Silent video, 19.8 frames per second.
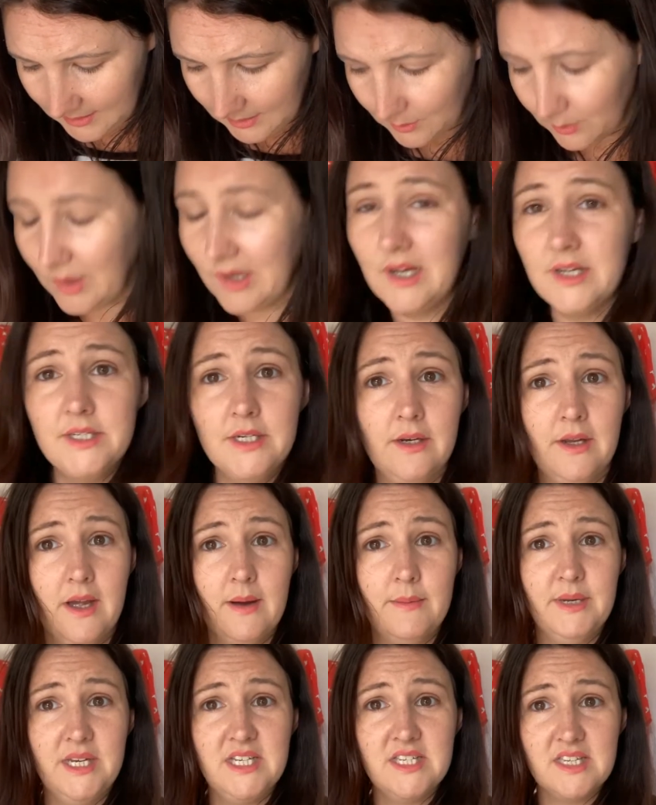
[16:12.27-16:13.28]
well, I don't know how
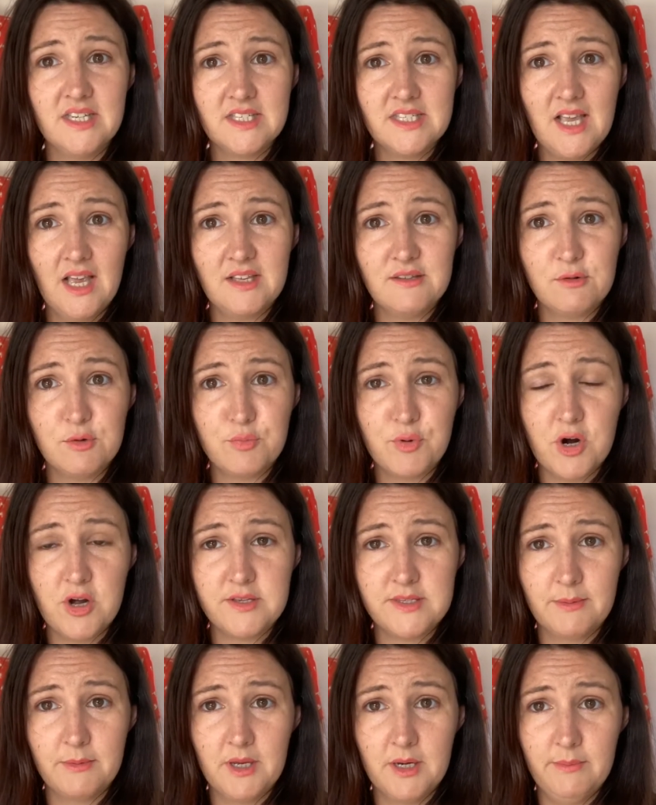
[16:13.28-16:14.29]
many successful
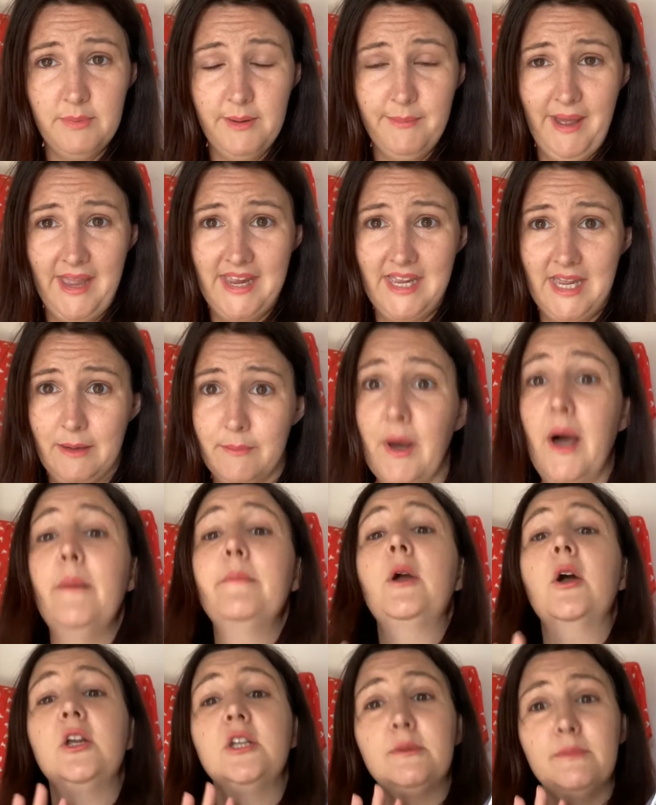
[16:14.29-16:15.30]
bras I'm going to be making, but I'm
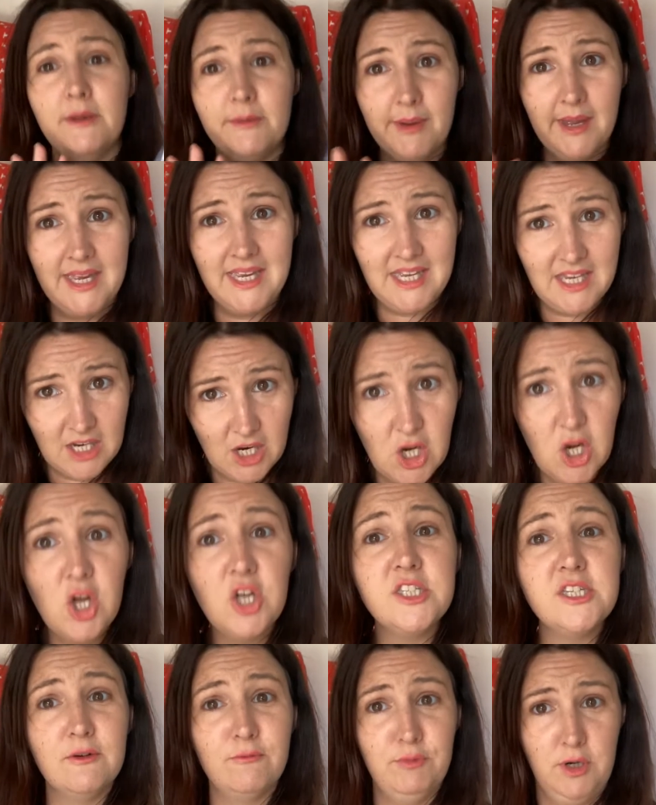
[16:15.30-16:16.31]
going to be making a
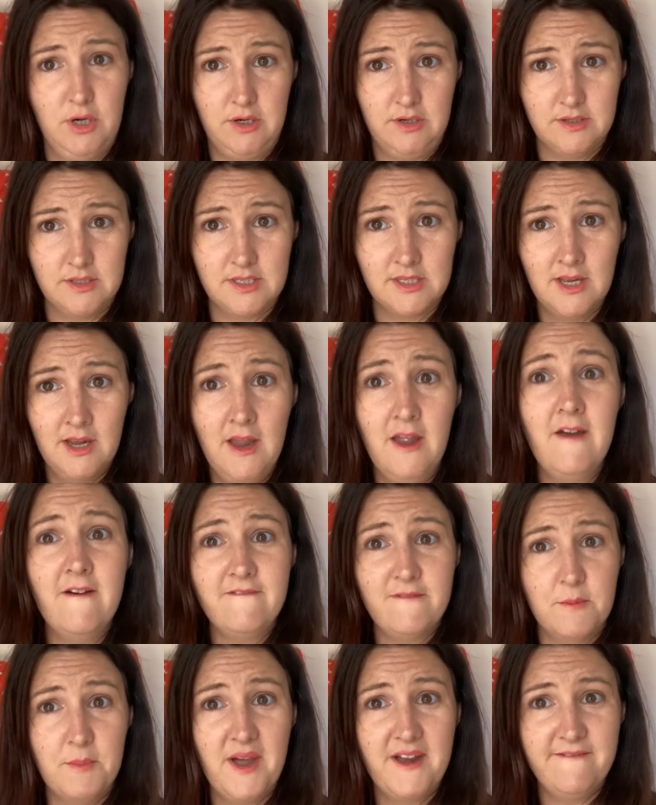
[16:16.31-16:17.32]
lot of bras
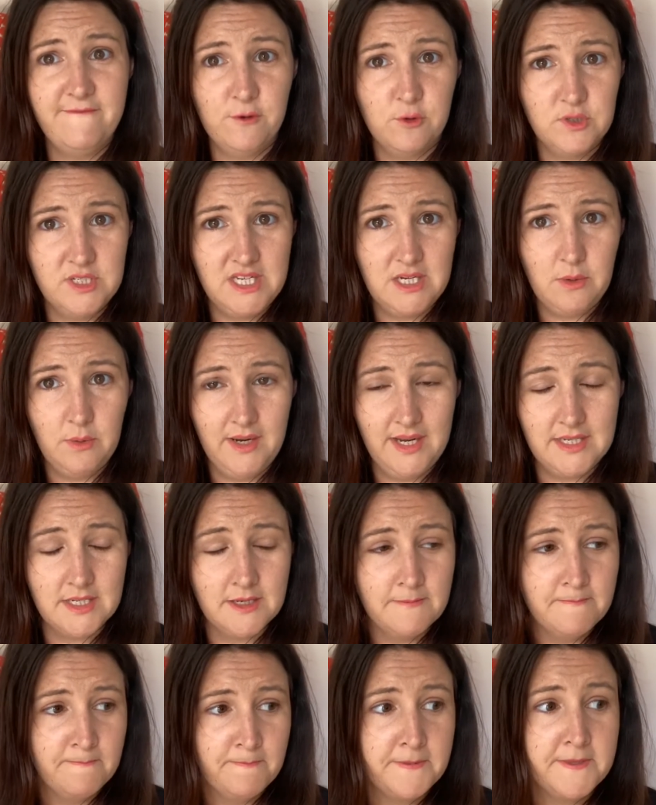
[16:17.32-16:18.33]
for my 40
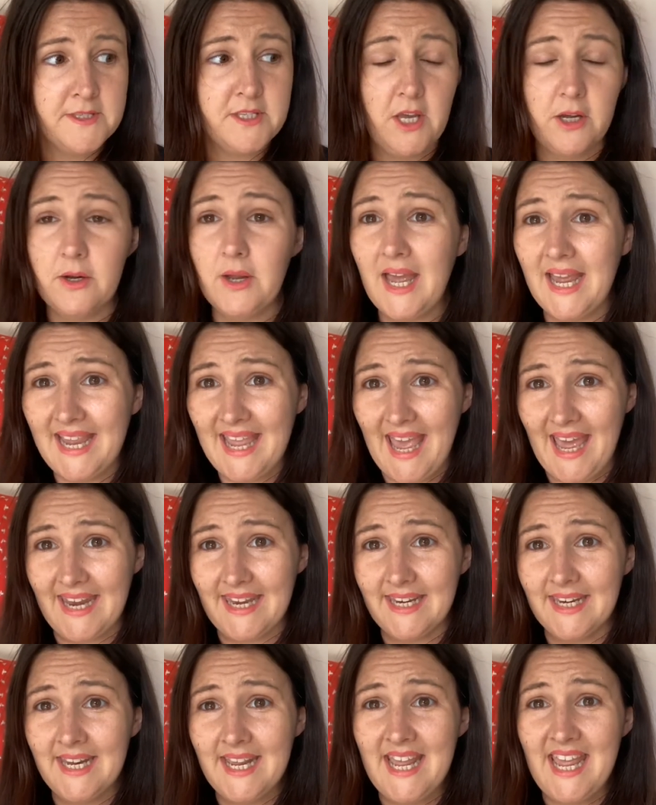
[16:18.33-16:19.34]
quid. So
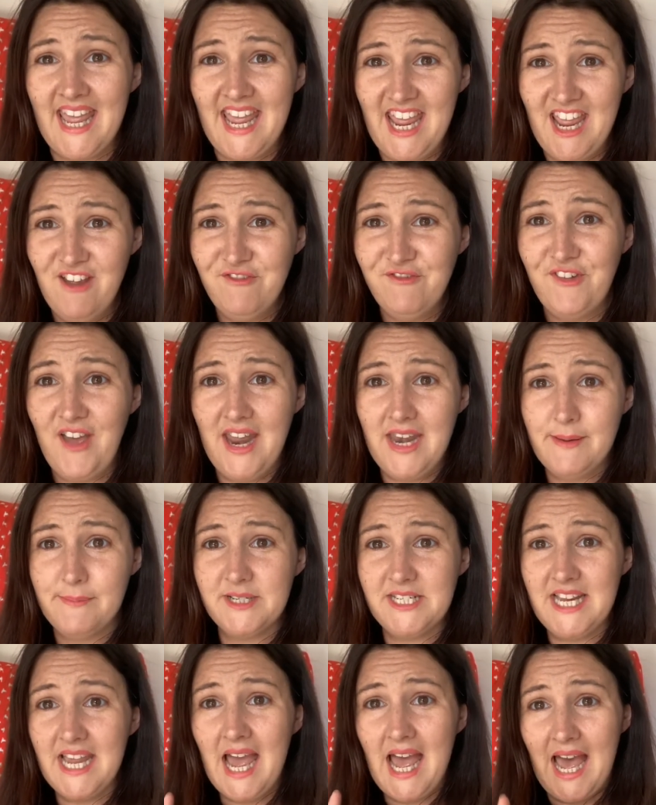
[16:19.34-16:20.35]
again, if
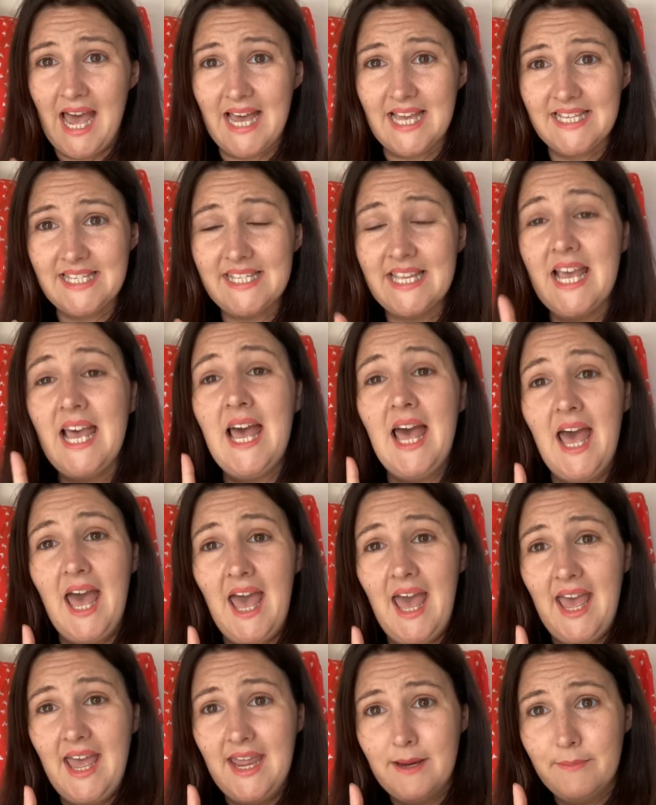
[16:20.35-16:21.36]
anybody has
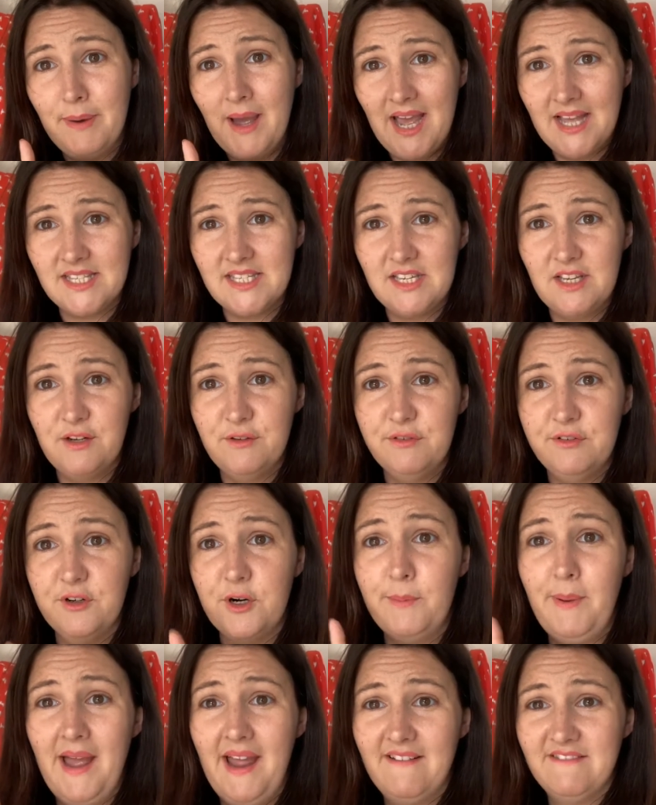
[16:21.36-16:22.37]
a pattern for
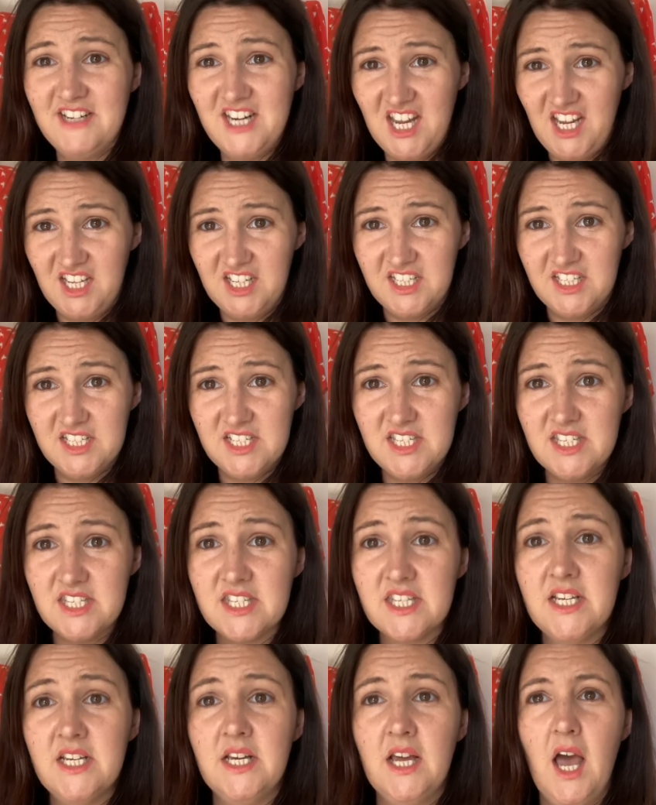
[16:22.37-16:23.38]
a pair of
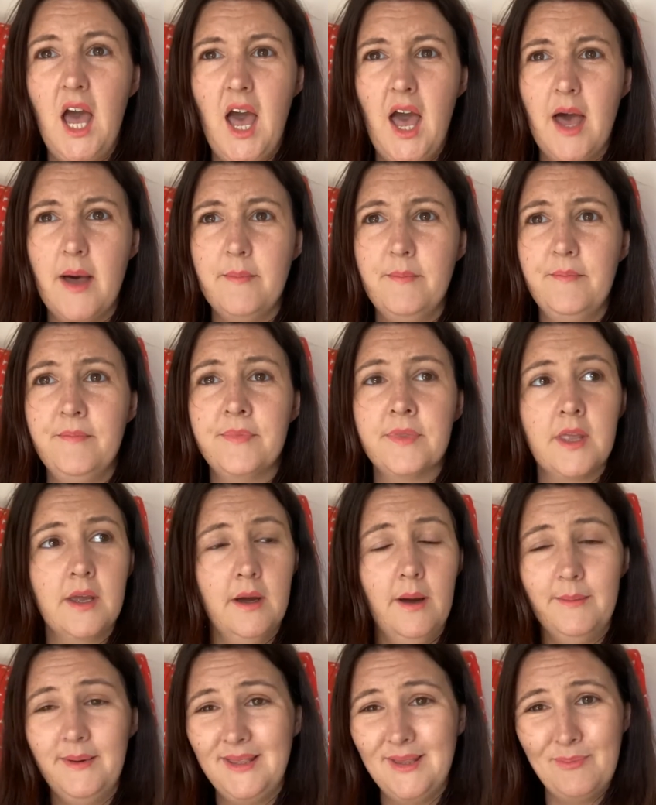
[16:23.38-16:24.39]
knickers, I
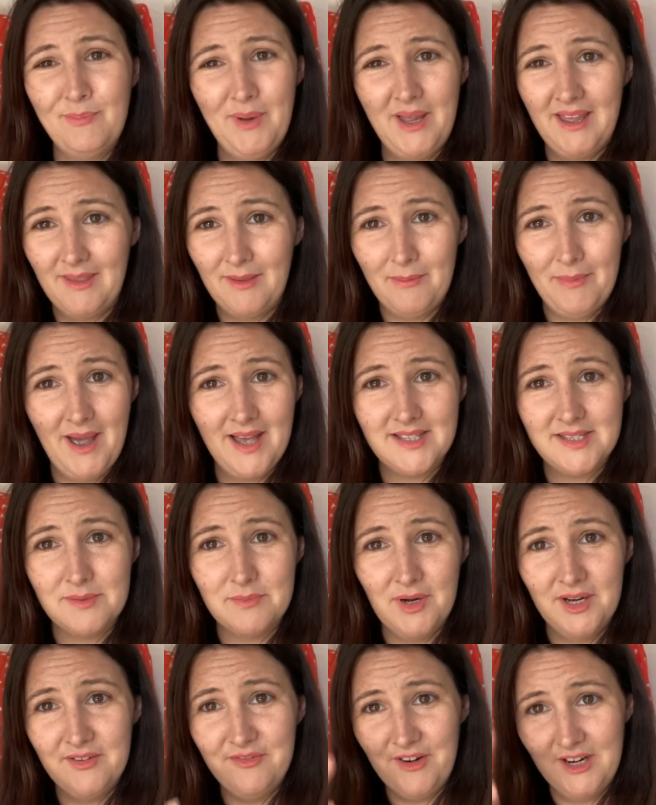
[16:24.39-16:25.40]
mean, the bigger the better,
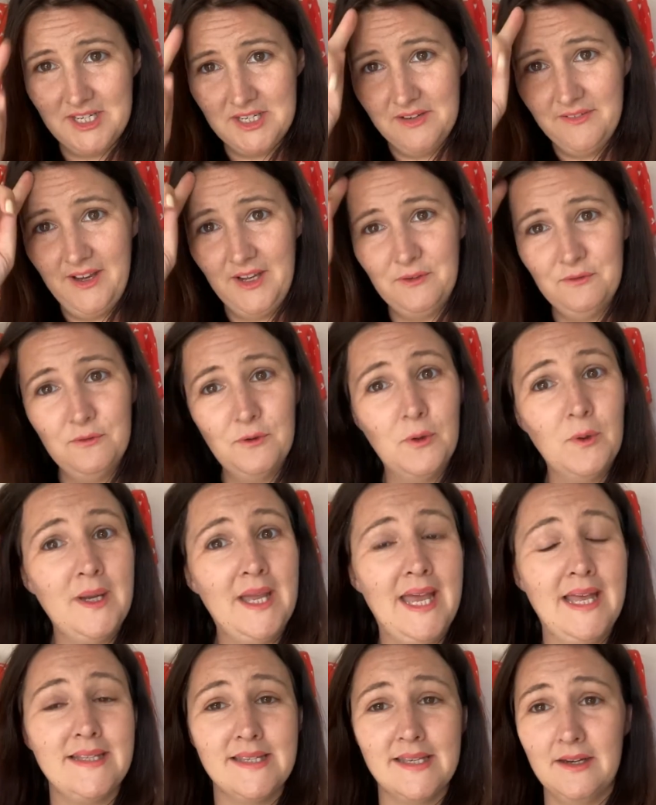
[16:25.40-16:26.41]
my friend. I've had 4
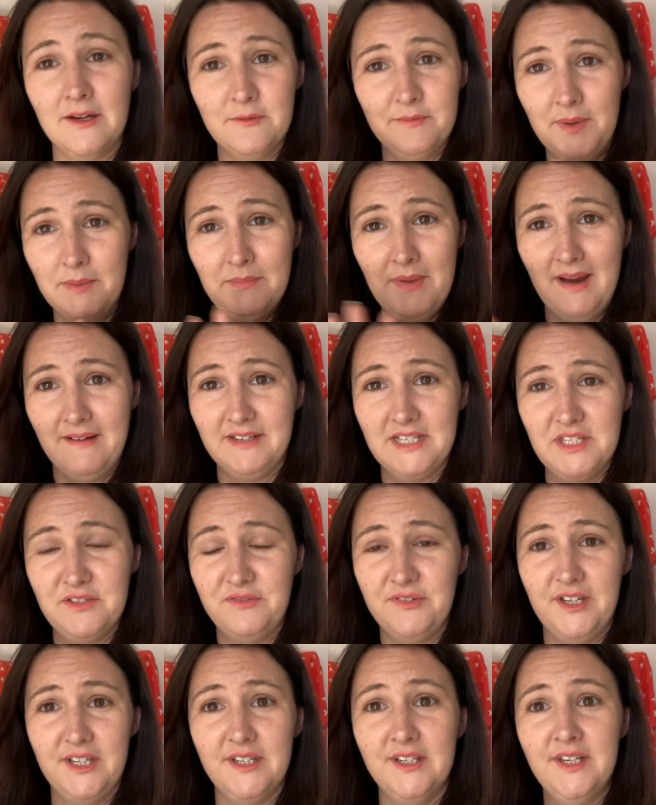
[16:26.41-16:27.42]
kids and I've been married
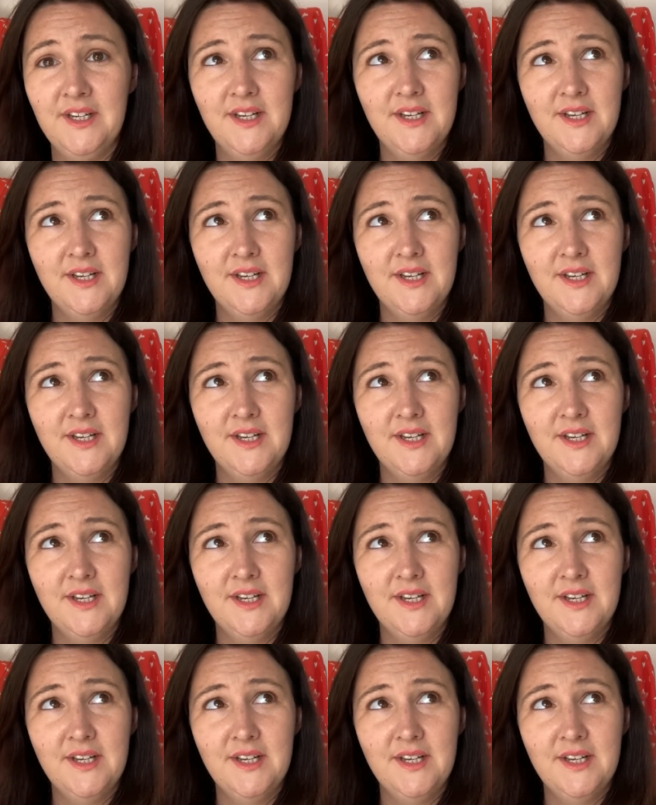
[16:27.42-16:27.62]
for